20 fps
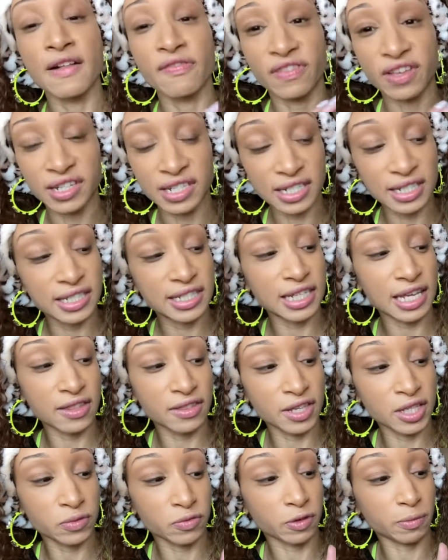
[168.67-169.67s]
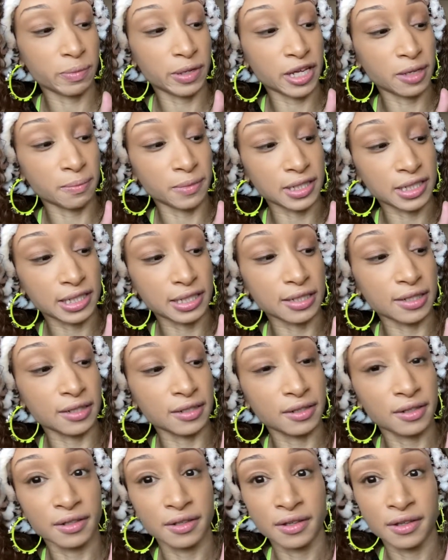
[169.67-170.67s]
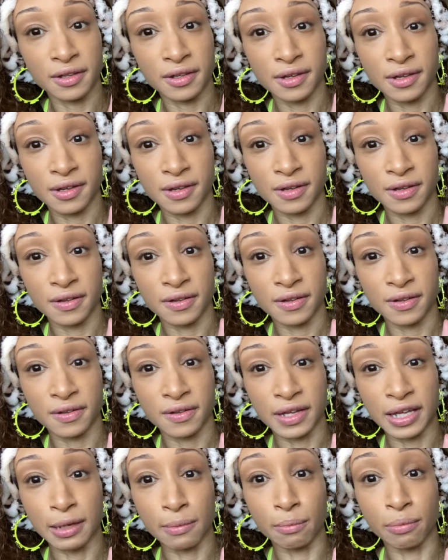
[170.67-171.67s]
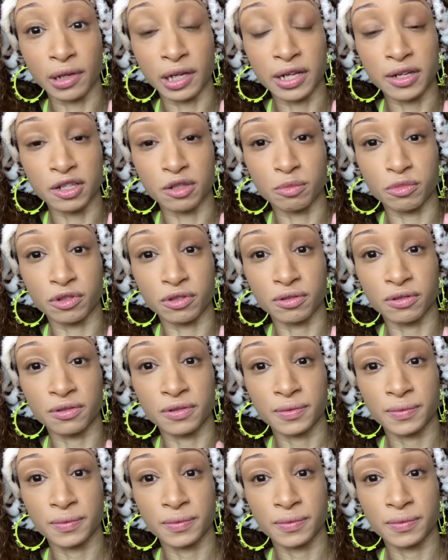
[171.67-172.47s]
They did say these were pigmented and blendable.